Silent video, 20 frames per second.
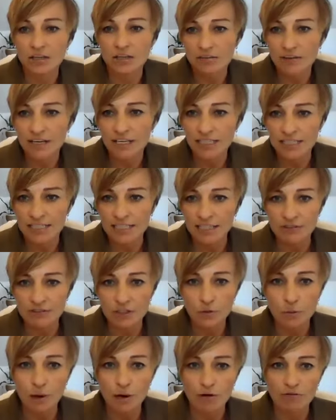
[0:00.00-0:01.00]
University for
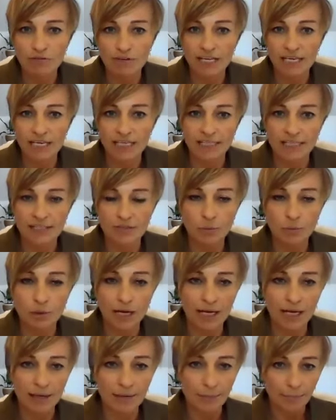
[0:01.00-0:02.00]
12 years,
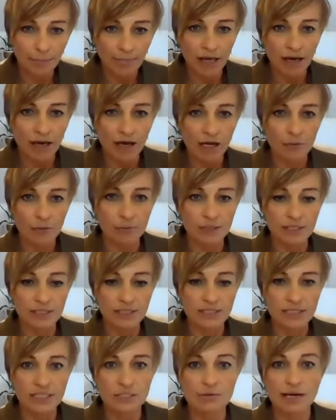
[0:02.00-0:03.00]
where I was
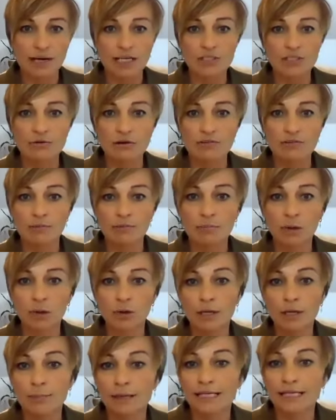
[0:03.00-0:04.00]
Director of
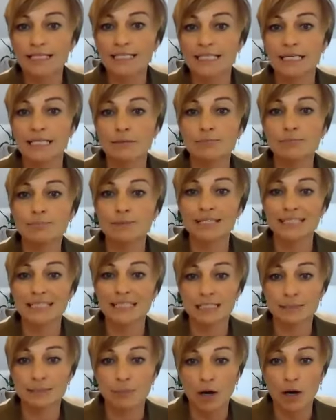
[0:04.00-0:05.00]
Employability and
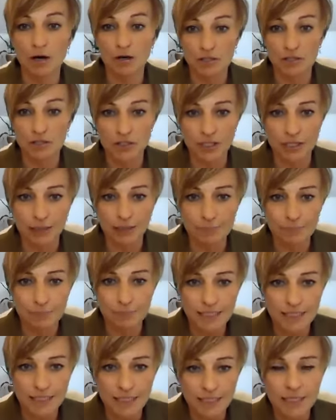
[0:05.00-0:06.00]
Business
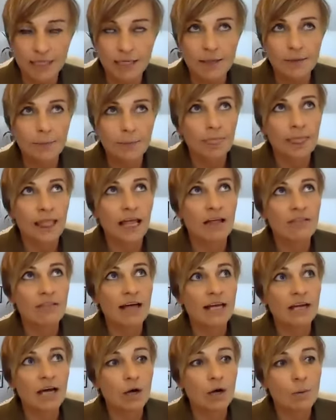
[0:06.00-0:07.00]
Partnerships. And
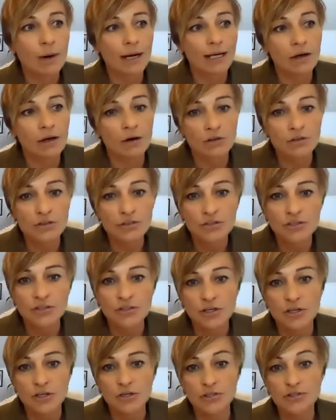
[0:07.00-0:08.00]
then I went on
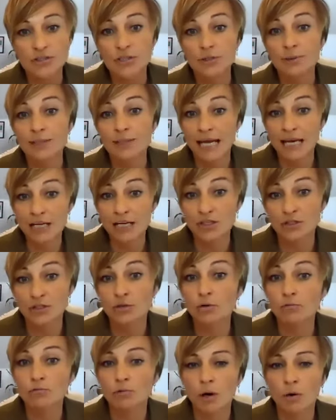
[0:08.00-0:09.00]
to do a
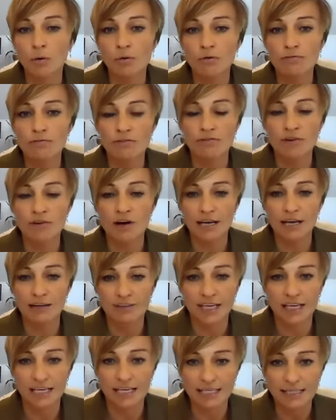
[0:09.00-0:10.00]
national role for 5
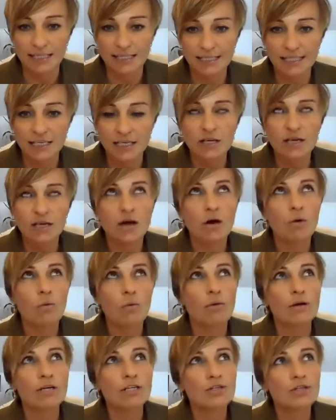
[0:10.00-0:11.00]
years,
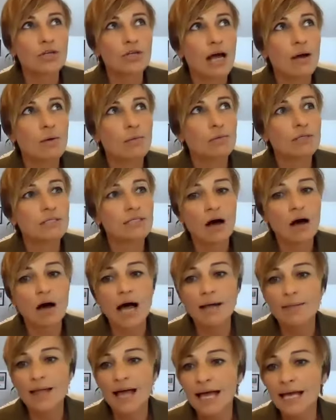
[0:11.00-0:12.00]
which was
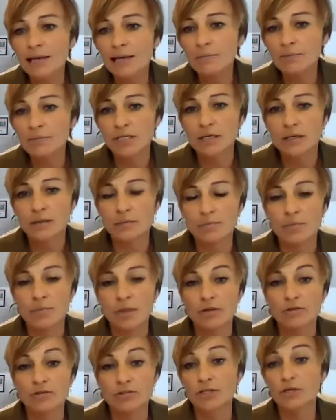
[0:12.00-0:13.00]
aimed at
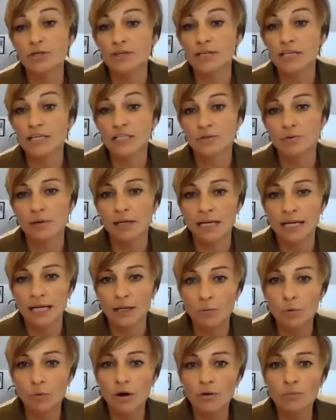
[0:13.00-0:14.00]
two things really.
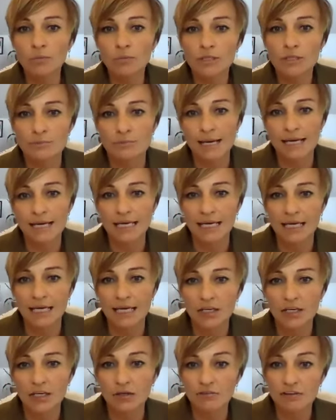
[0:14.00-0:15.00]
One was making
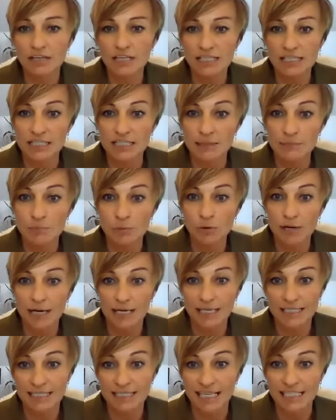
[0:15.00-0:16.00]
university more
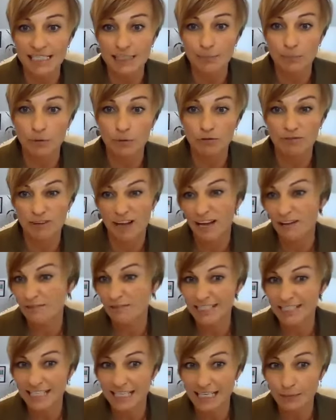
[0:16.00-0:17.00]
accessible for
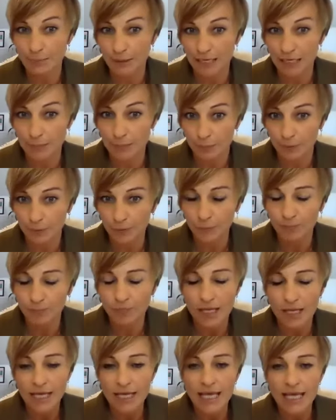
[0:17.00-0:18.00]
everyday people,
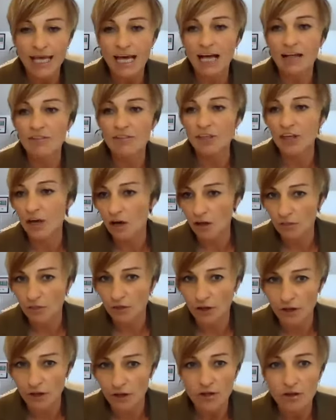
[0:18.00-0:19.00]
and the
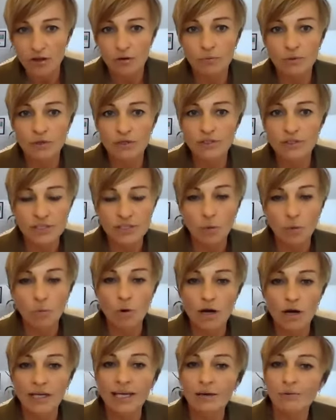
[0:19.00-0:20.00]
other was
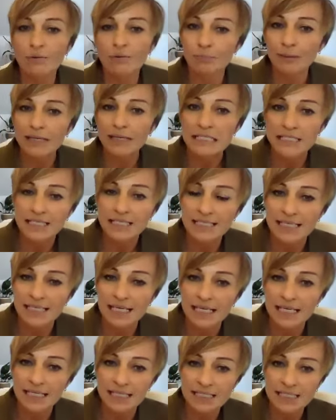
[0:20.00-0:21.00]
working with
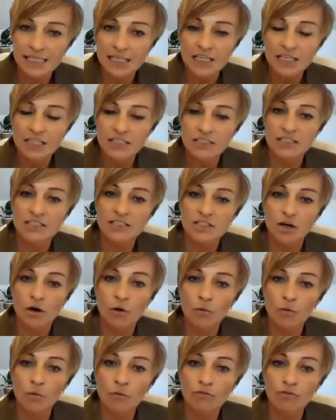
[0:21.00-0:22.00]
businesses to
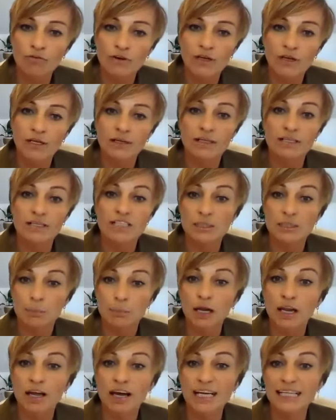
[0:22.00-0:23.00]
solve
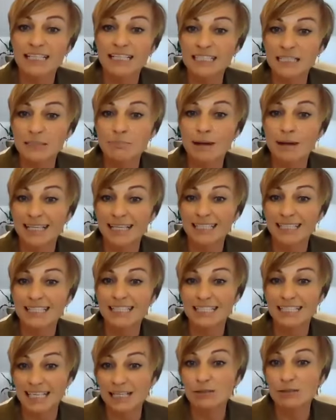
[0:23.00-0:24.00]
supply and demand
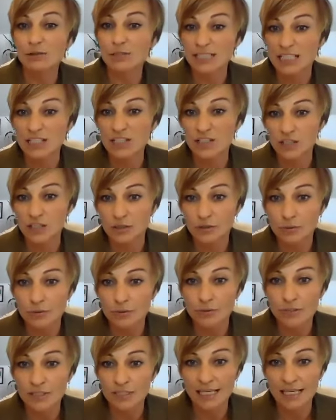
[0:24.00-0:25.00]
skills
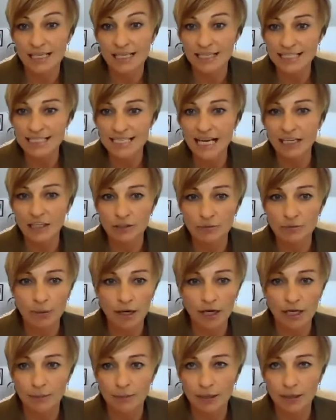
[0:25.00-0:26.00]
issues in the talent
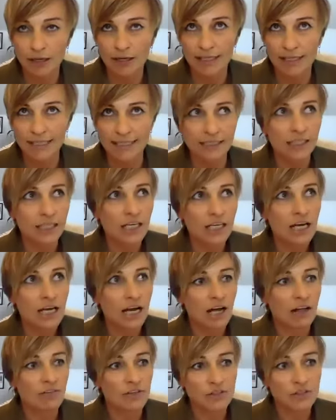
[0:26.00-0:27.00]
pipeline.
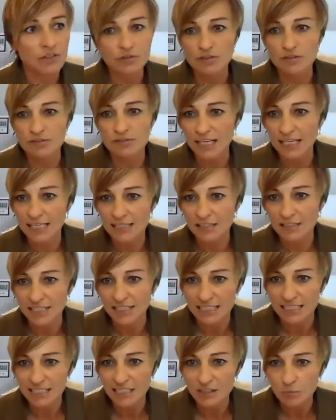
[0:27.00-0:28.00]
And the sort of things I
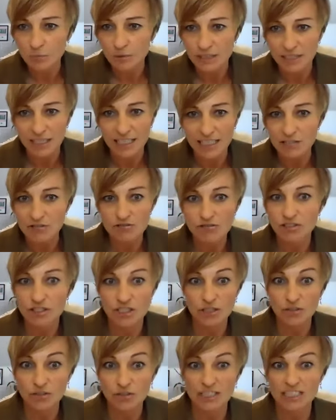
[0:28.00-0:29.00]
did was I
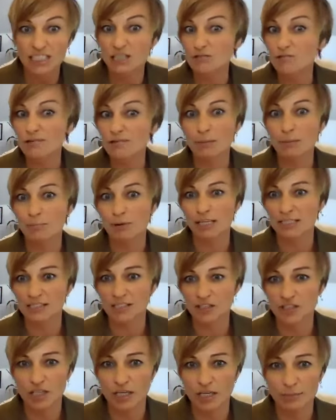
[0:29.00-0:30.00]
introduced degree
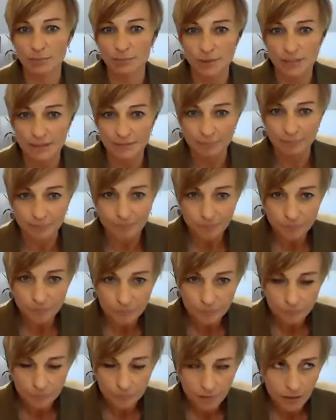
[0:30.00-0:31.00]
apprenticeships.
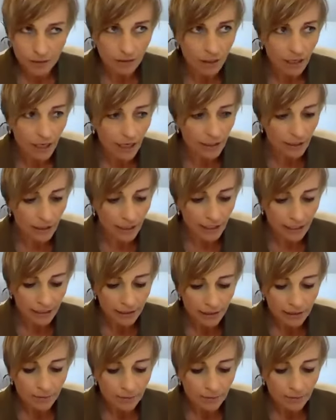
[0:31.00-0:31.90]
And like